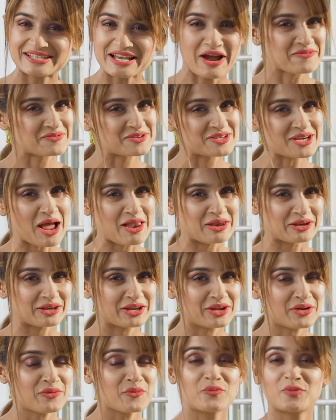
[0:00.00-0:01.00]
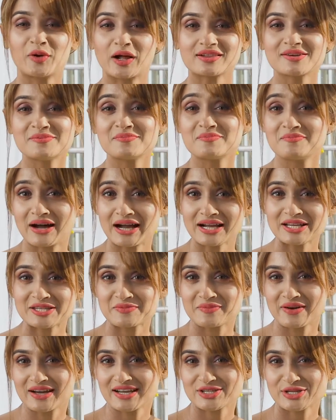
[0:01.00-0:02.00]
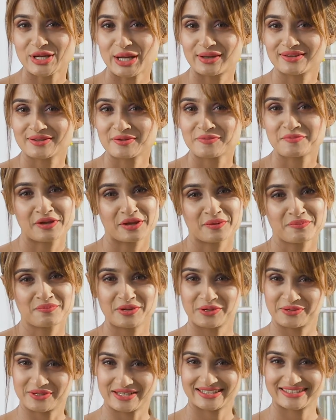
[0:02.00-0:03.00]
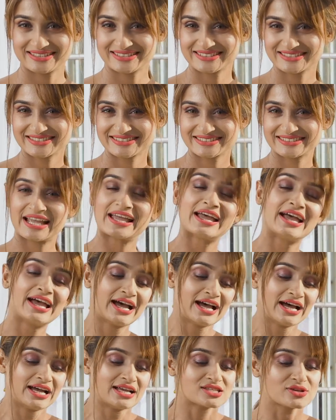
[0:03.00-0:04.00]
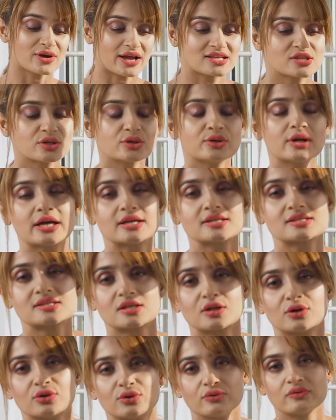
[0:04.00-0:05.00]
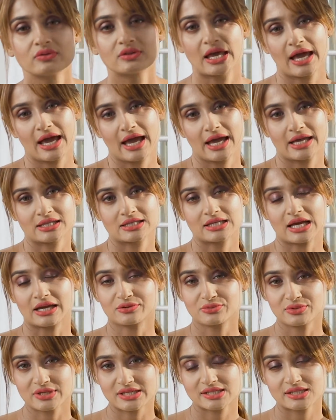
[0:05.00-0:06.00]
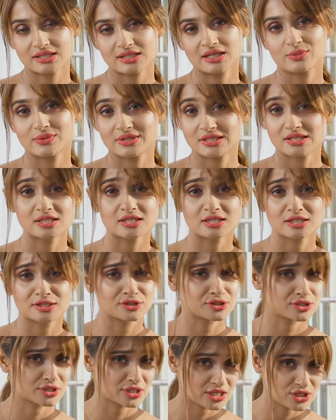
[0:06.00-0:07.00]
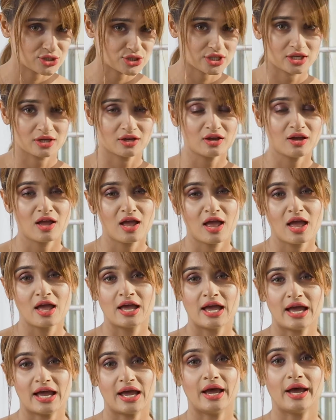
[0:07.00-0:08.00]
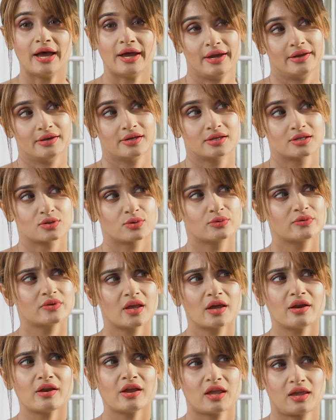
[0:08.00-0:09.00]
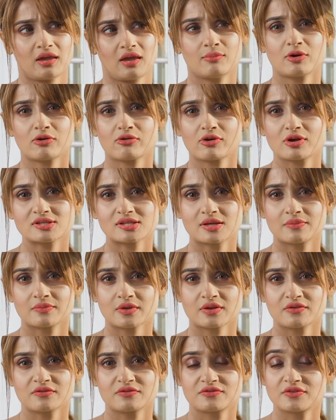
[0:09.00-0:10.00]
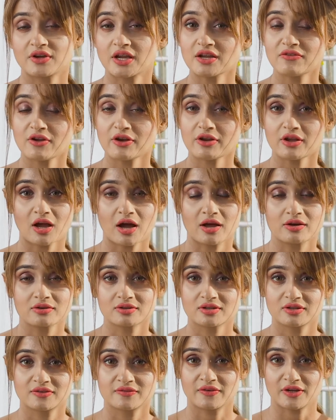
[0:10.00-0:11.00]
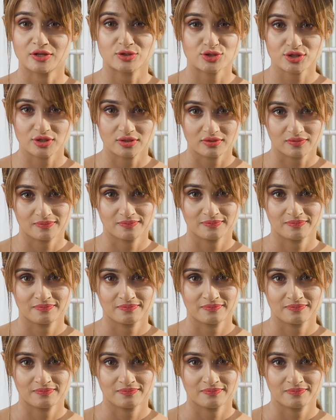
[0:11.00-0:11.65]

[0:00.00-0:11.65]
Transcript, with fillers: I'm Shalini, welcome back to my channel The Pink Beauty. So as you guys know that I recently visited Indonesia, and over there I came across something very, very unconventional.